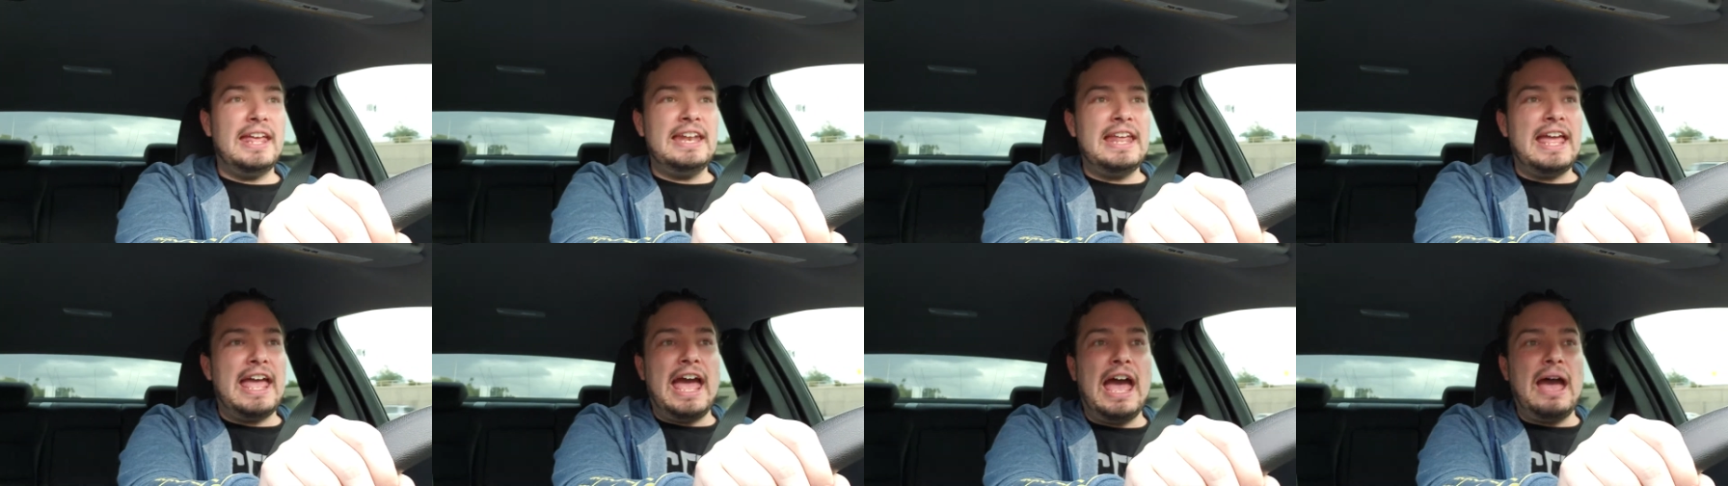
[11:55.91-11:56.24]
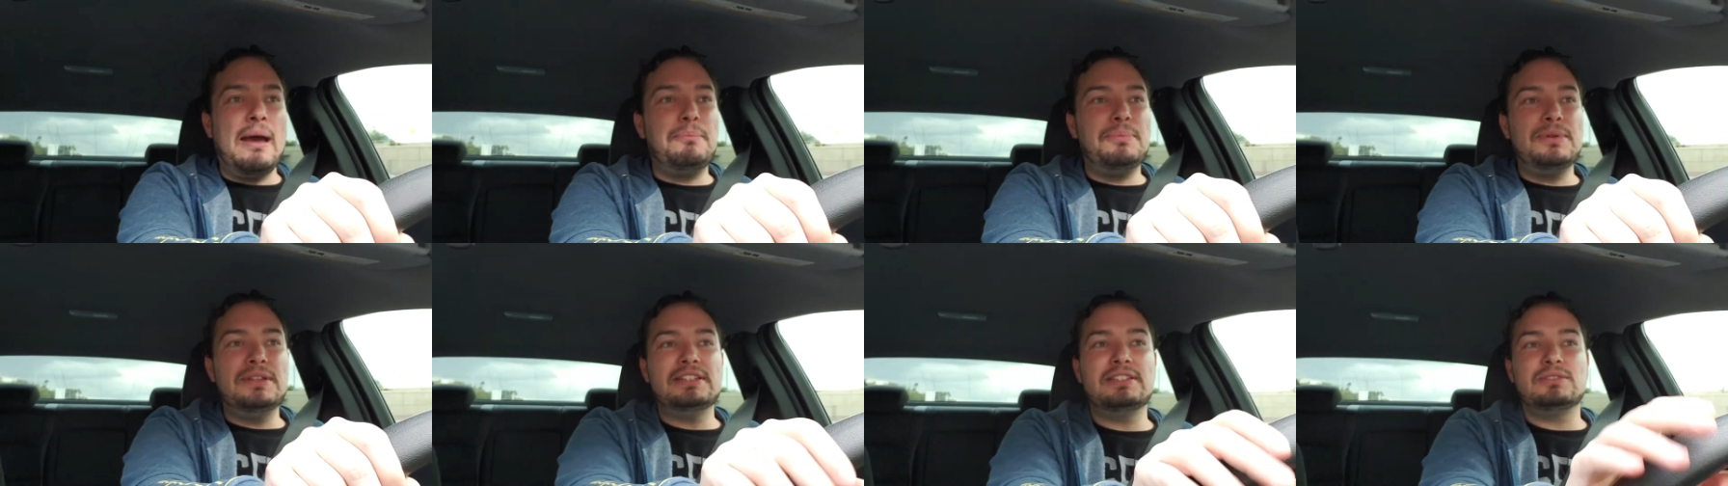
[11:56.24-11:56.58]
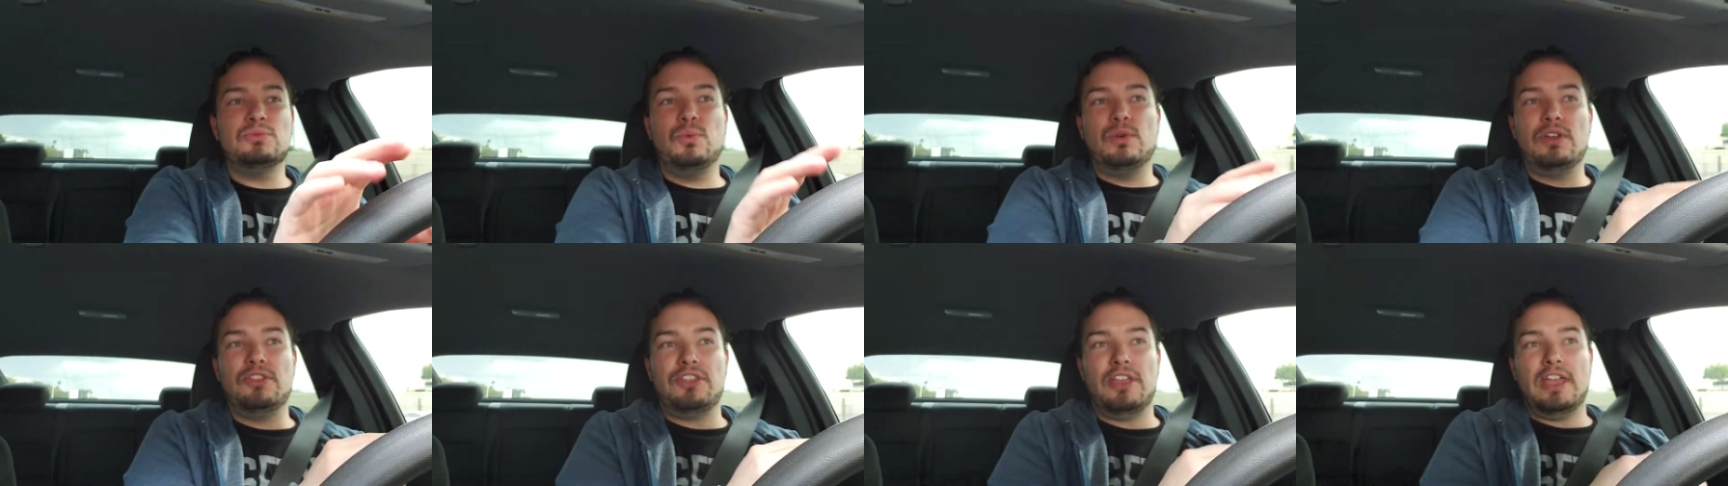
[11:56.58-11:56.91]
it
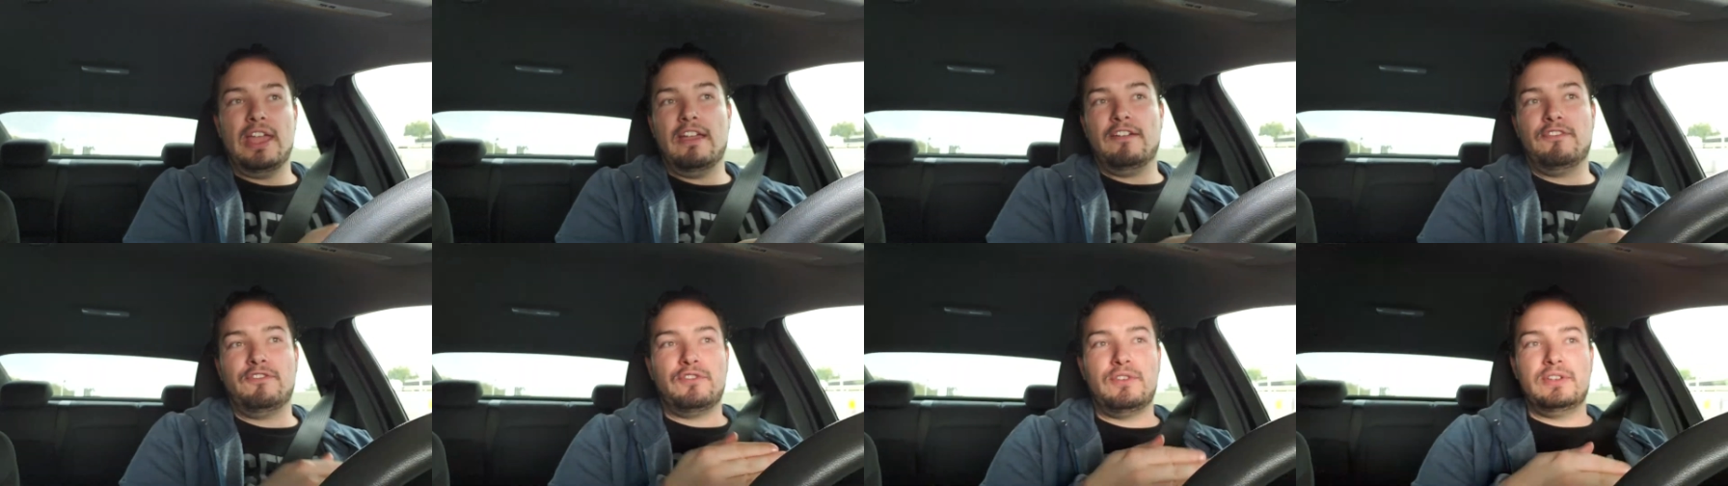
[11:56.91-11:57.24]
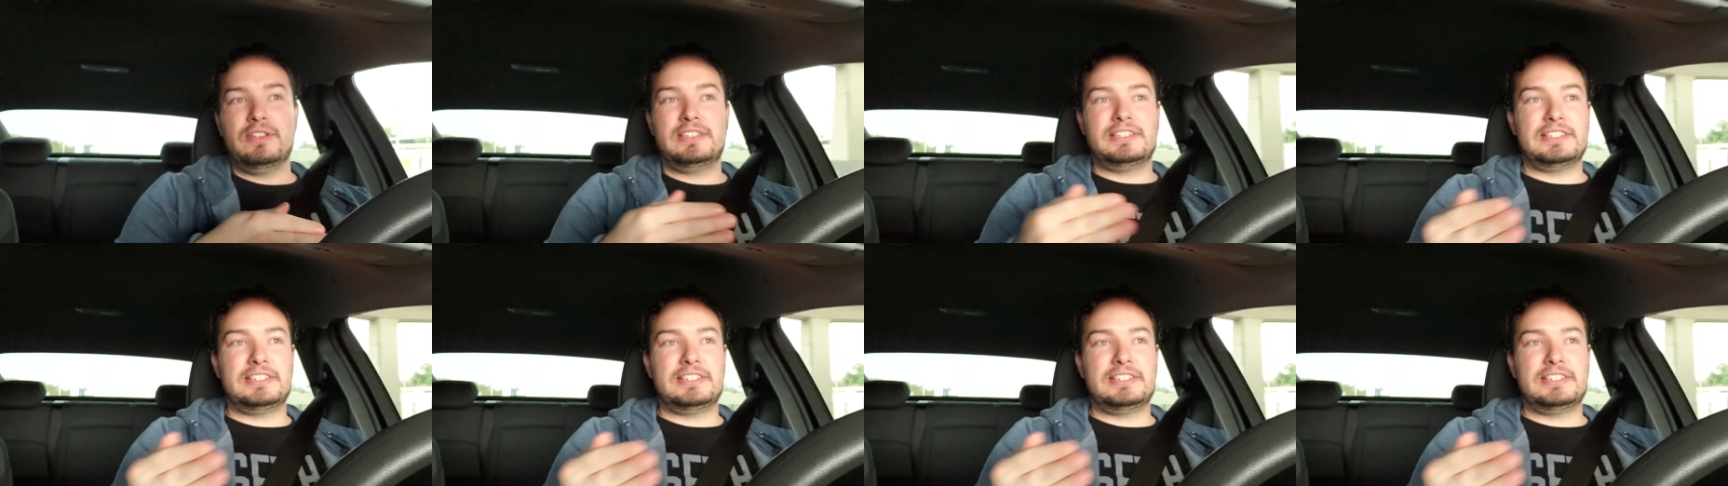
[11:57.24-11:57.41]
happens with every